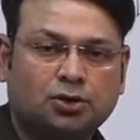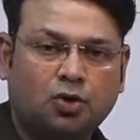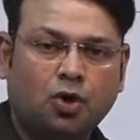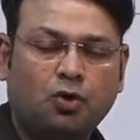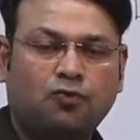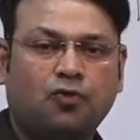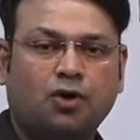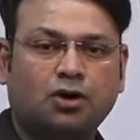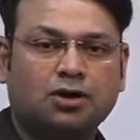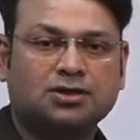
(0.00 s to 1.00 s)
go
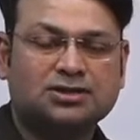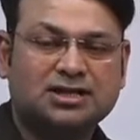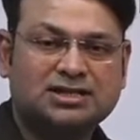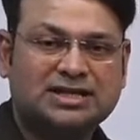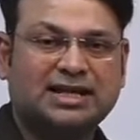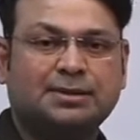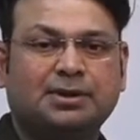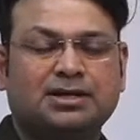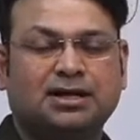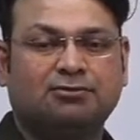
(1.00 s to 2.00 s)
for
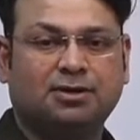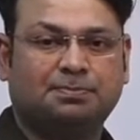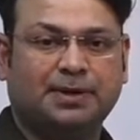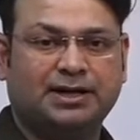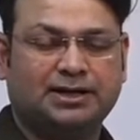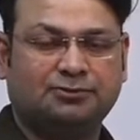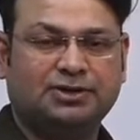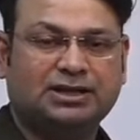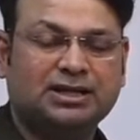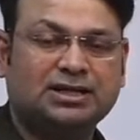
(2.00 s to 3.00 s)
sustainable development.
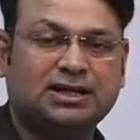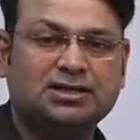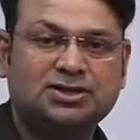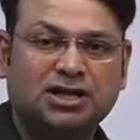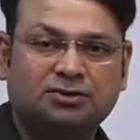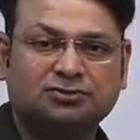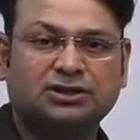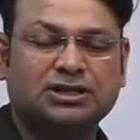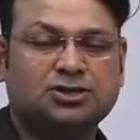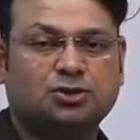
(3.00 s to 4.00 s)
We can conserve
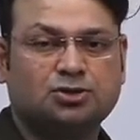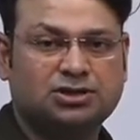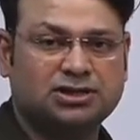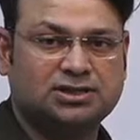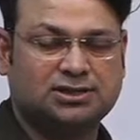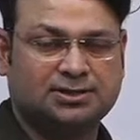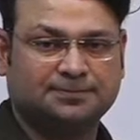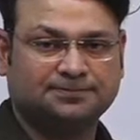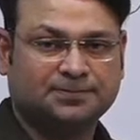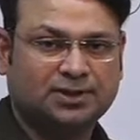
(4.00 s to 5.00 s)
the
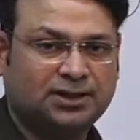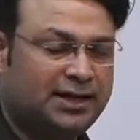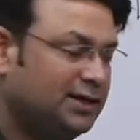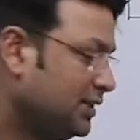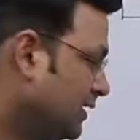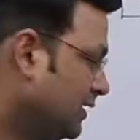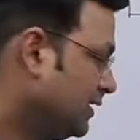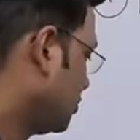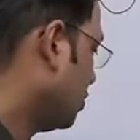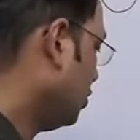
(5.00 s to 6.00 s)
resources, right?
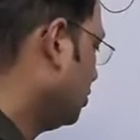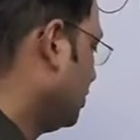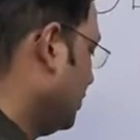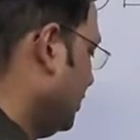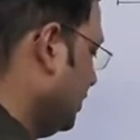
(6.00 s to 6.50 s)
So